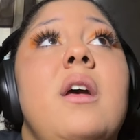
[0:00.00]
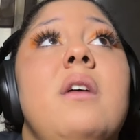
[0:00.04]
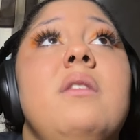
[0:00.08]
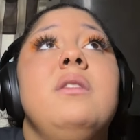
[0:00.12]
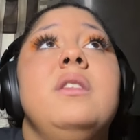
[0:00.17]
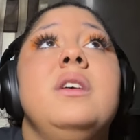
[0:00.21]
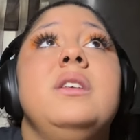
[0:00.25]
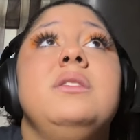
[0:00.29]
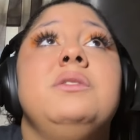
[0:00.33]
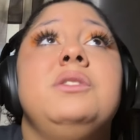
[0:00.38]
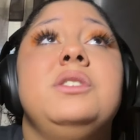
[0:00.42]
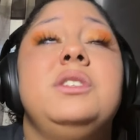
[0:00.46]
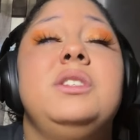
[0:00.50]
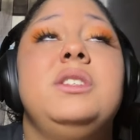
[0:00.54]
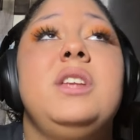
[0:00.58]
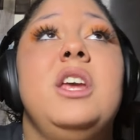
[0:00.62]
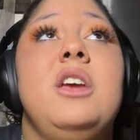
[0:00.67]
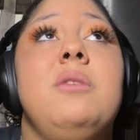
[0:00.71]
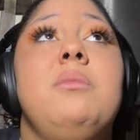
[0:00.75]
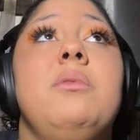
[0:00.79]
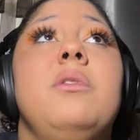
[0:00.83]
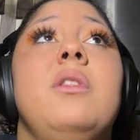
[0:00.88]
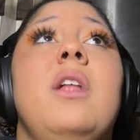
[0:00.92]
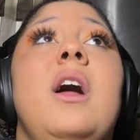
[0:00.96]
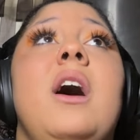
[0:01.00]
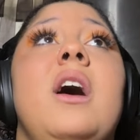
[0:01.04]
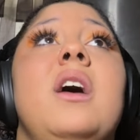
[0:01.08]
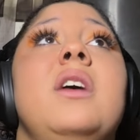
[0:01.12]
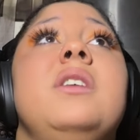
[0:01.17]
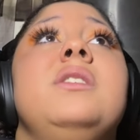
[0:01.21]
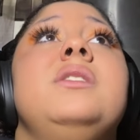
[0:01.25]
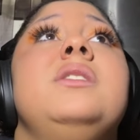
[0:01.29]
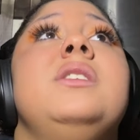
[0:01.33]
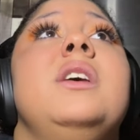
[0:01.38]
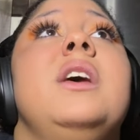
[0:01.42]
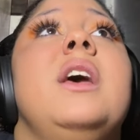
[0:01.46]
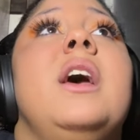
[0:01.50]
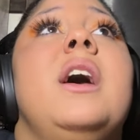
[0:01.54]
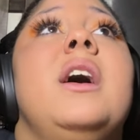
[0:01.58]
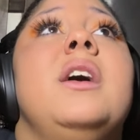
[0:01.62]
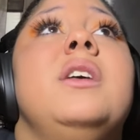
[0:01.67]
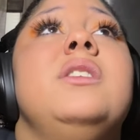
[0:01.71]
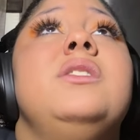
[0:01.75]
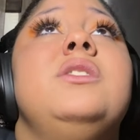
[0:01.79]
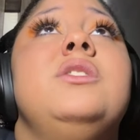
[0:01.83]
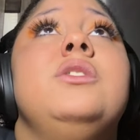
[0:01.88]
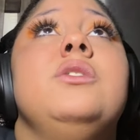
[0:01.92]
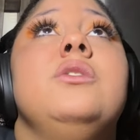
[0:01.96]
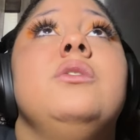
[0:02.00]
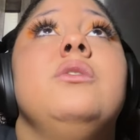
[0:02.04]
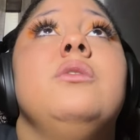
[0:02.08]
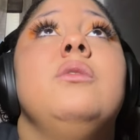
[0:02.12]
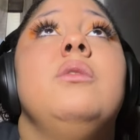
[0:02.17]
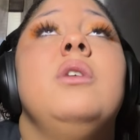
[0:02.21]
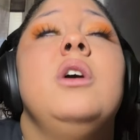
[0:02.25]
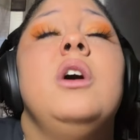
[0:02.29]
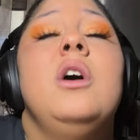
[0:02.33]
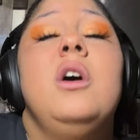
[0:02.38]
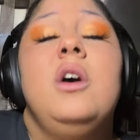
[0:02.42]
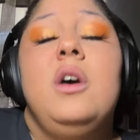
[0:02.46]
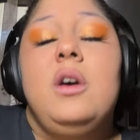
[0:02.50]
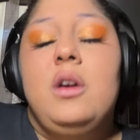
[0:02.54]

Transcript: And then to stabilize, they had to